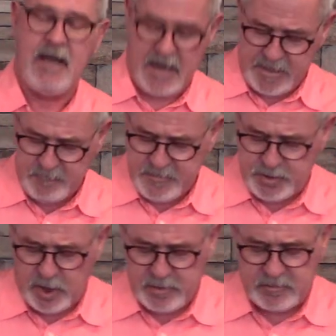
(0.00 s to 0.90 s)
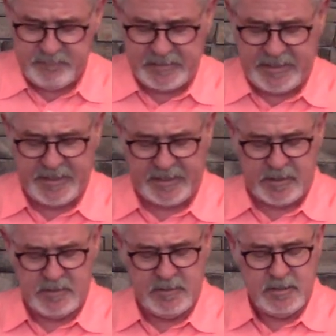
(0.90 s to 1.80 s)
I am the daughter of a king
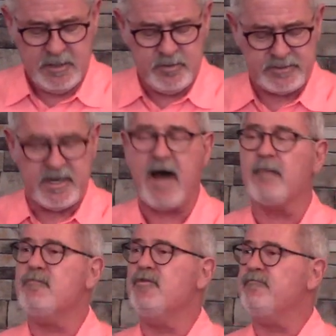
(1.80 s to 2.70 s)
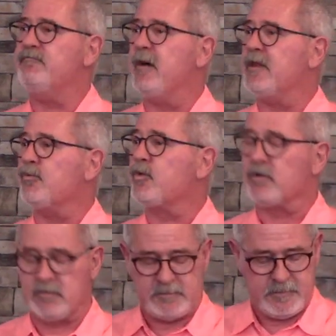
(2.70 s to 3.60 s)
who is not moved by the
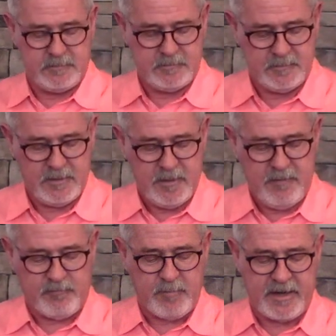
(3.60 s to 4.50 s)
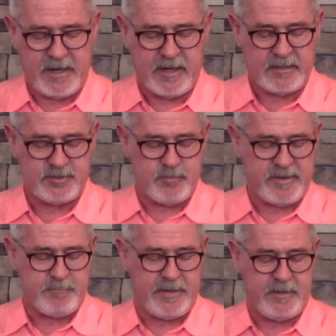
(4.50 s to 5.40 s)
world. For my God is
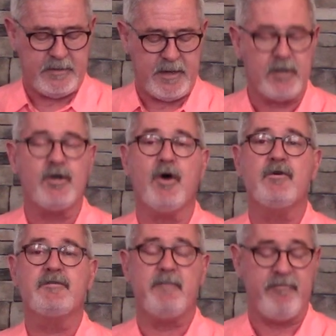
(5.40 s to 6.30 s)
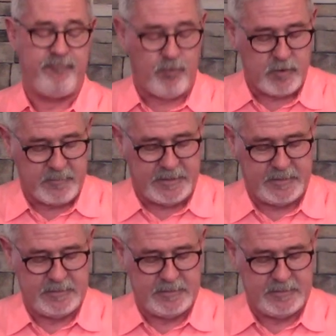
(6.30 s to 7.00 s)
with me and goes before me.